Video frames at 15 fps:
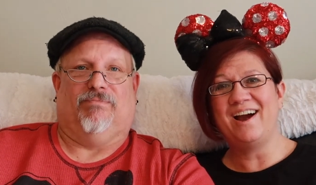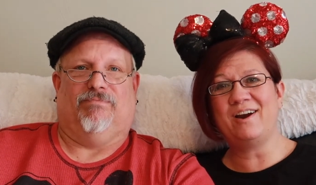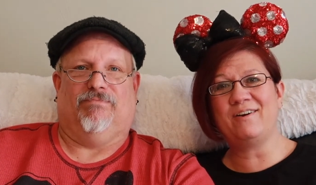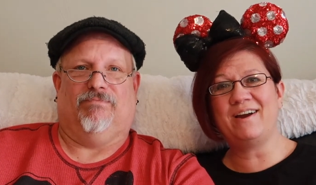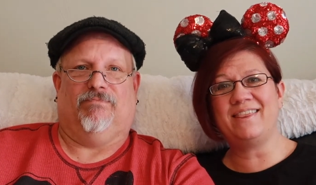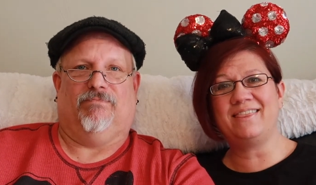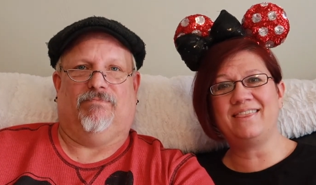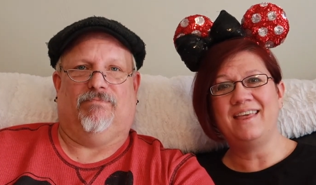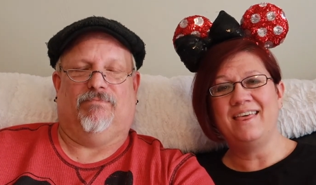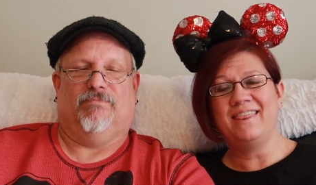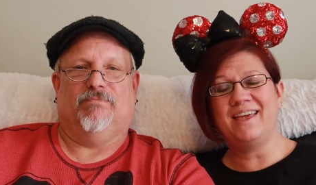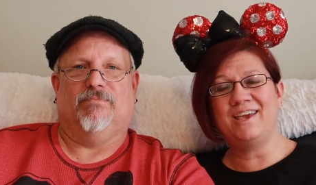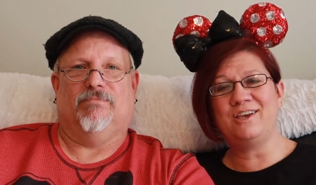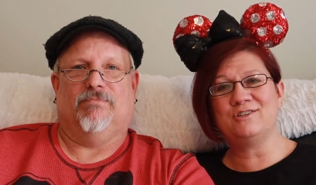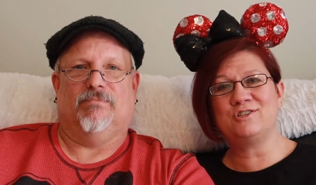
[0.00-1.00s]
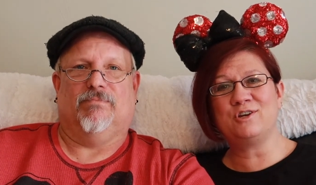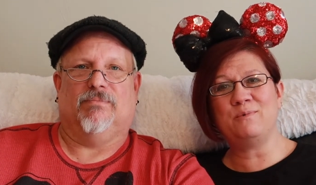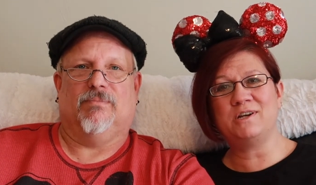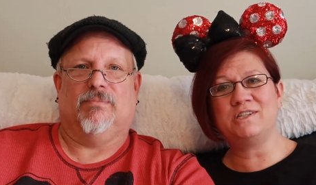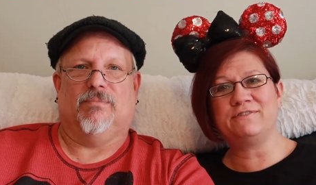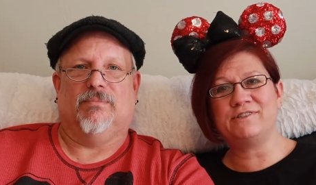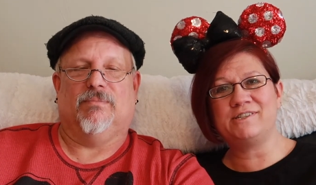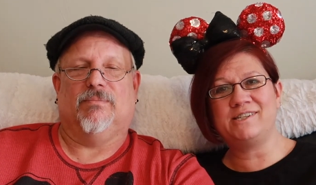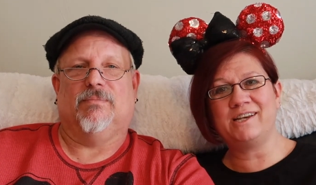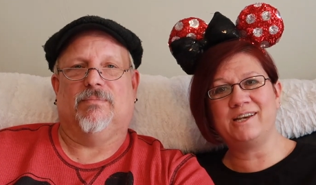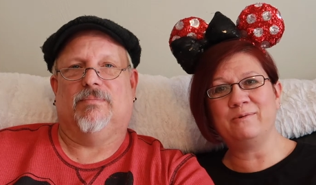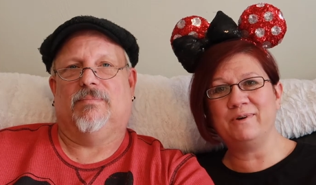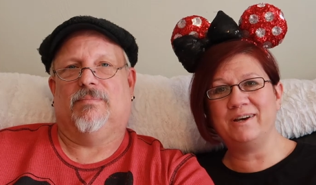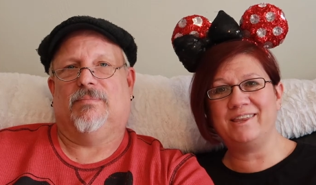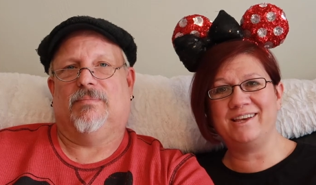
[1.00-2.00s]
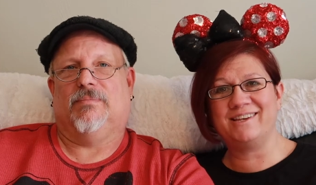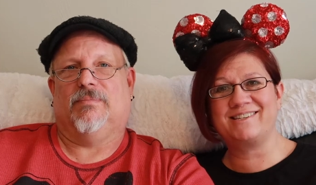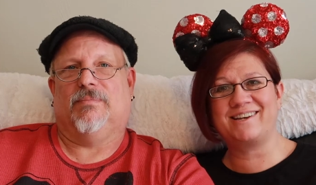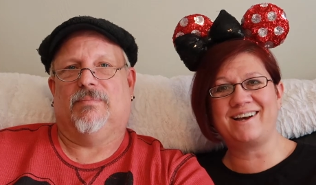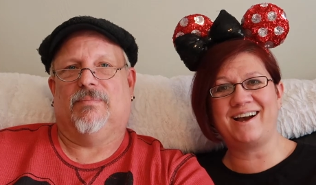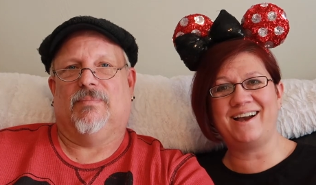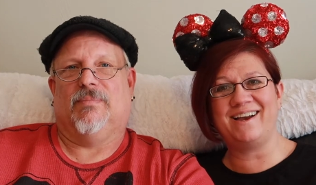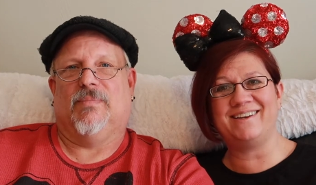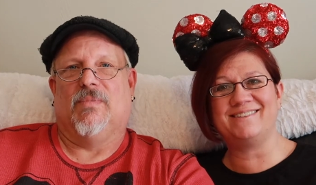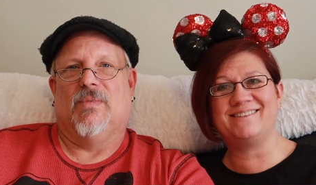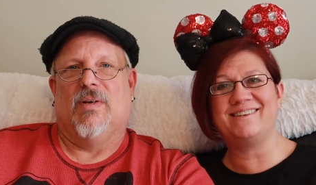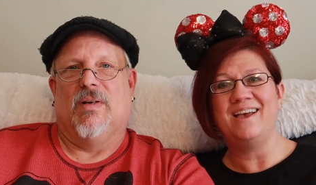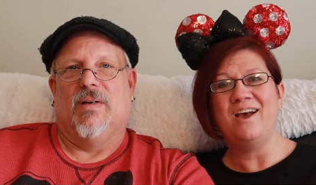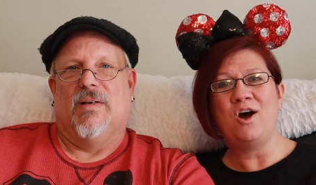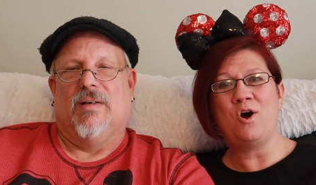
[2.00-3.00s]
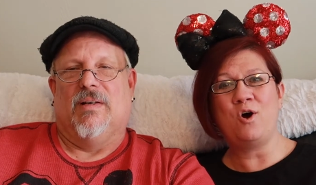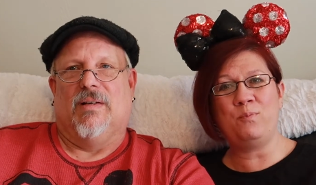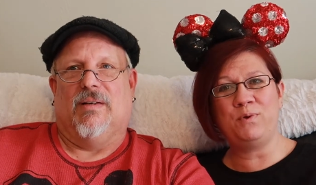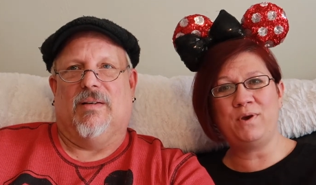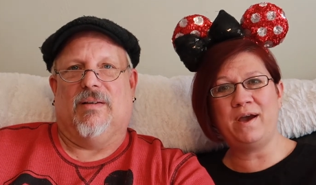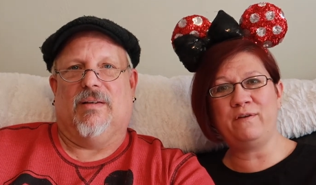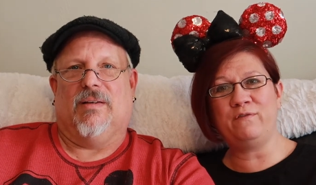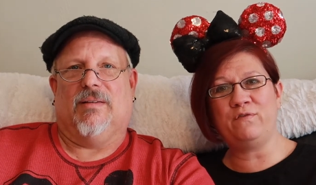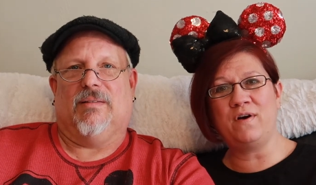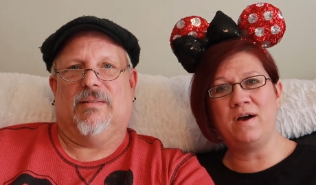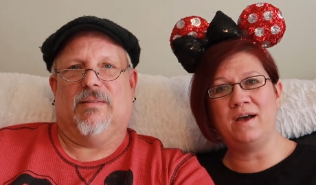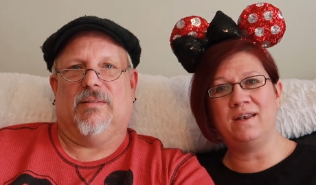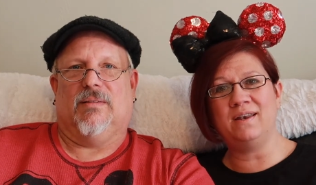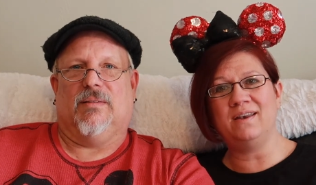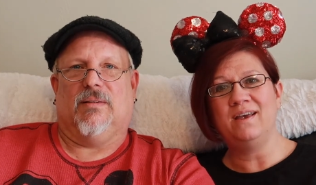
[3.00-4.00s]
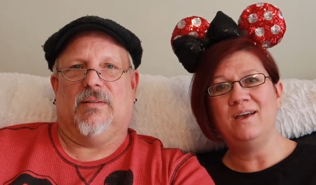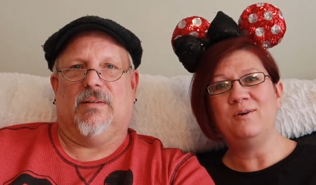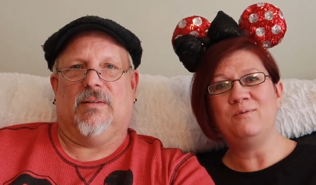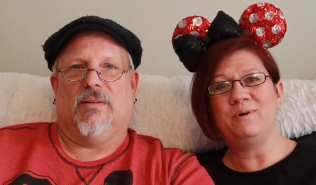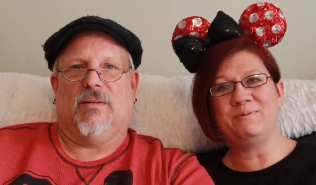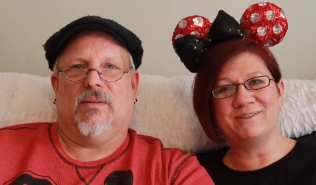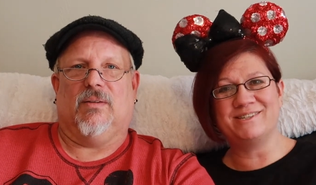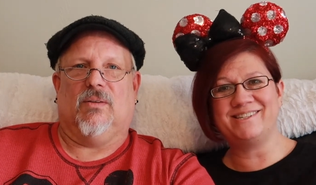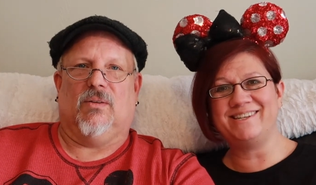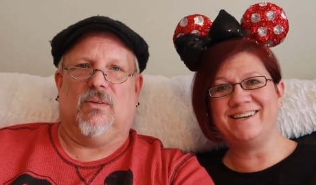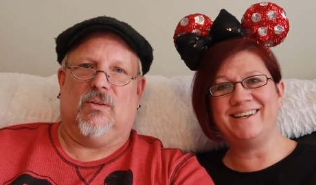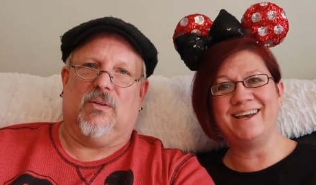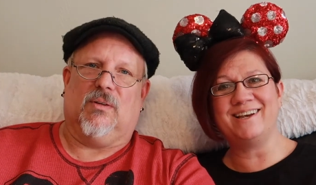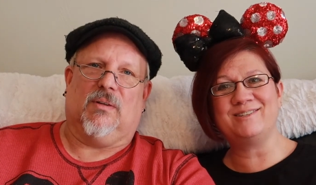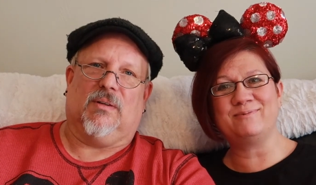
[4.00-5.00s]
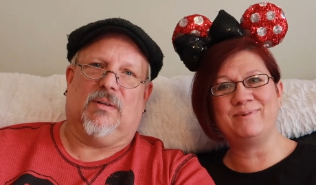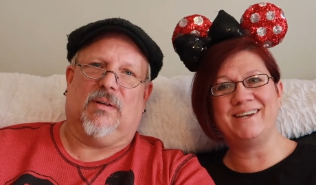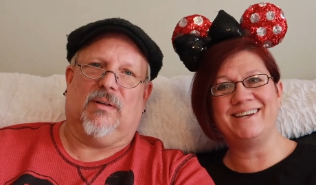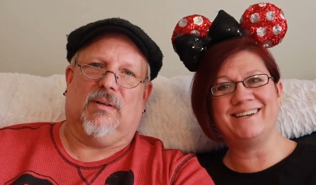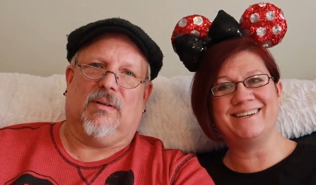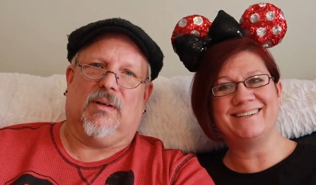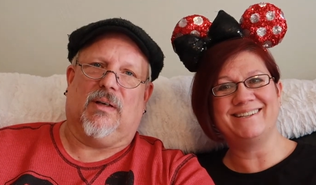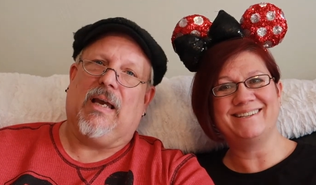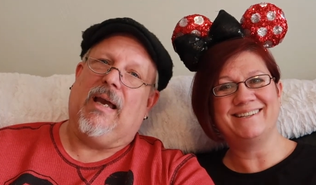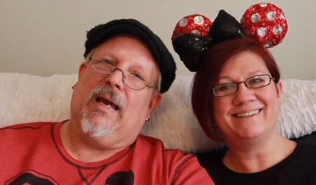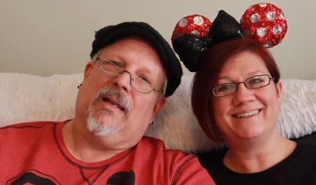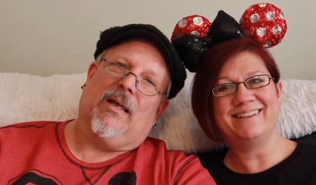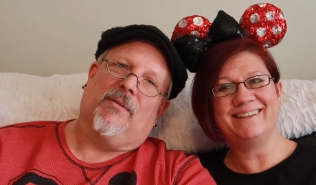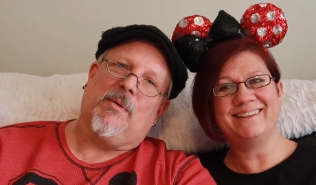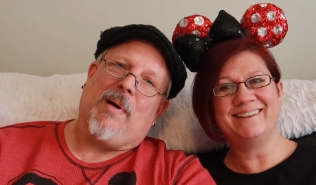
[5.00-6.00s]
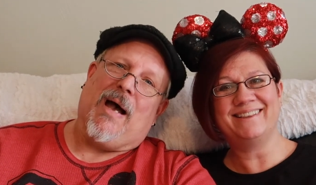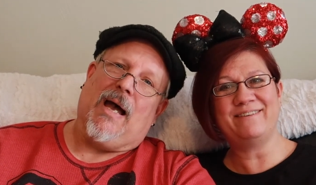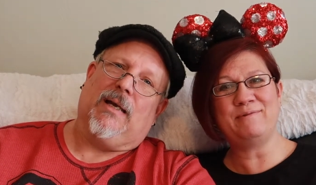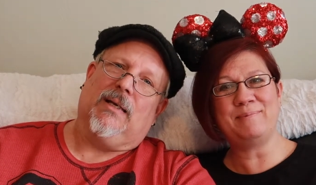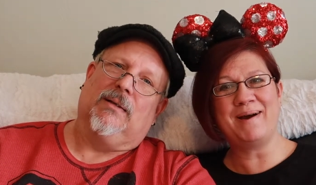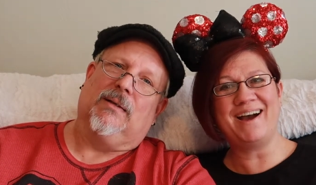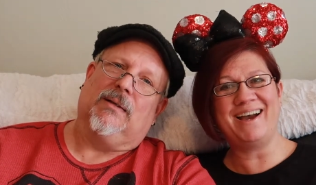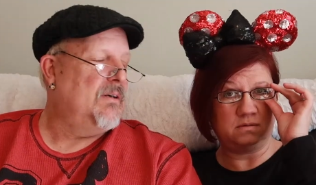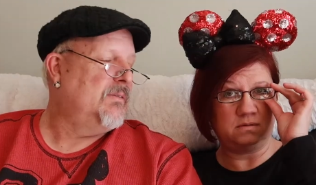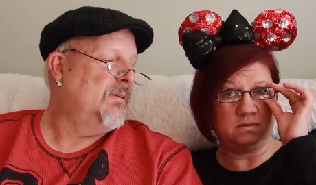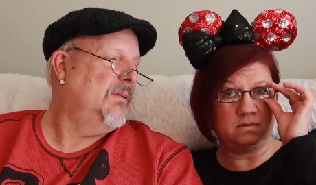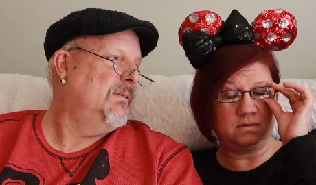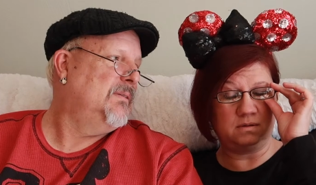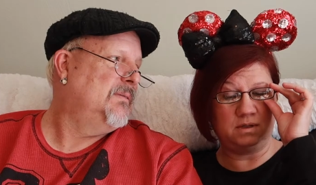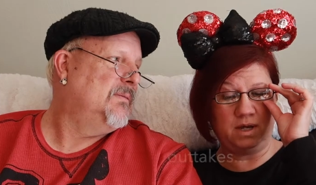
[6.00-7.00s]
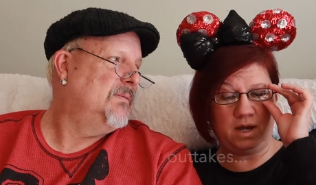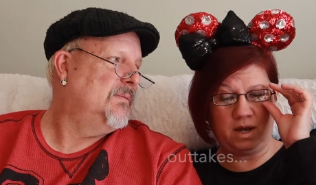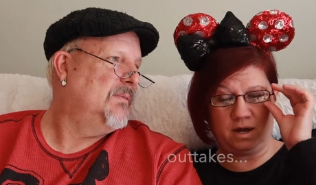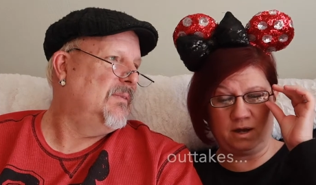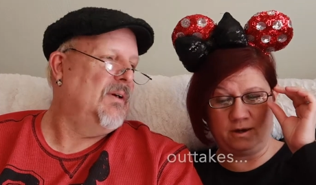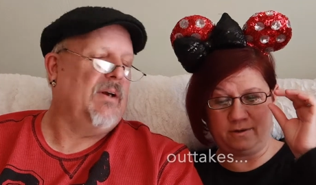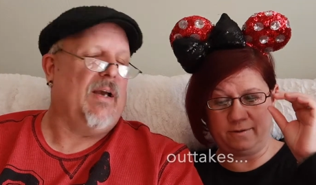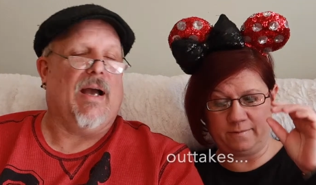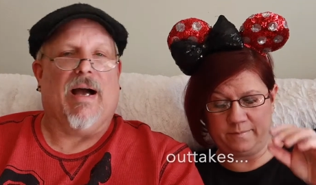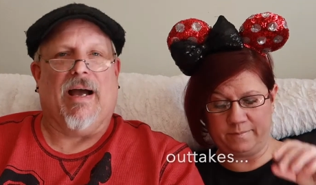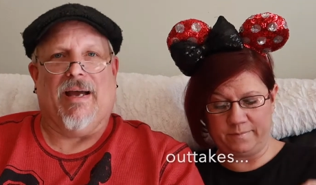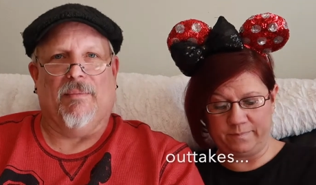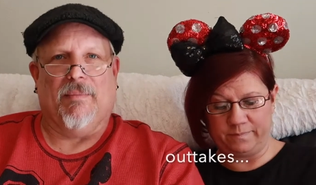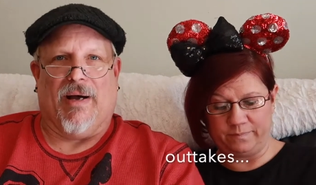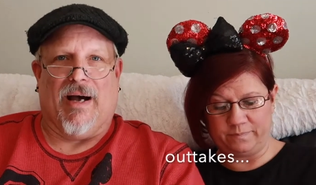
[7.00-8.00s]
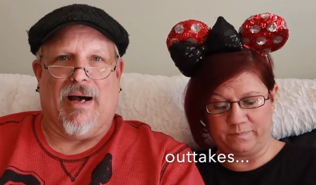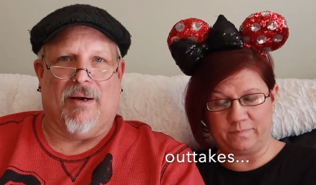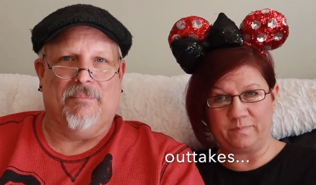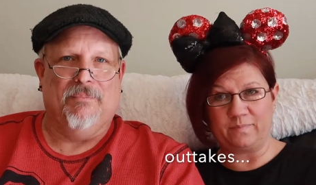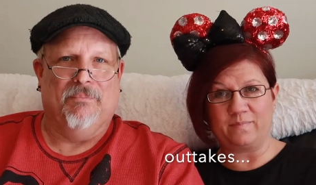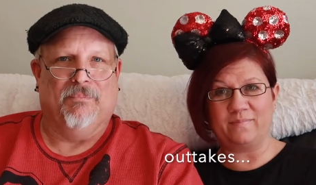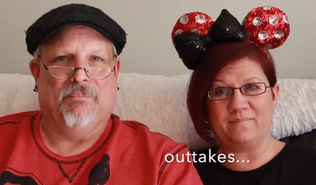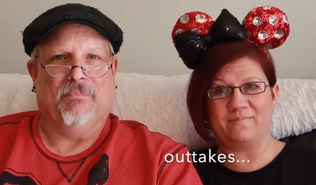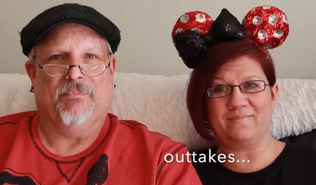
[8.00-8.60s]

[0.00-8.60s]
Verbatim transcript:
Speaker 1: All right, thank you so much for sticking with us guys. Hope you had fun. We will see you next week.
Speaker 2: Okay, love you, bye. Bye. Okay, hi, I'm Bob.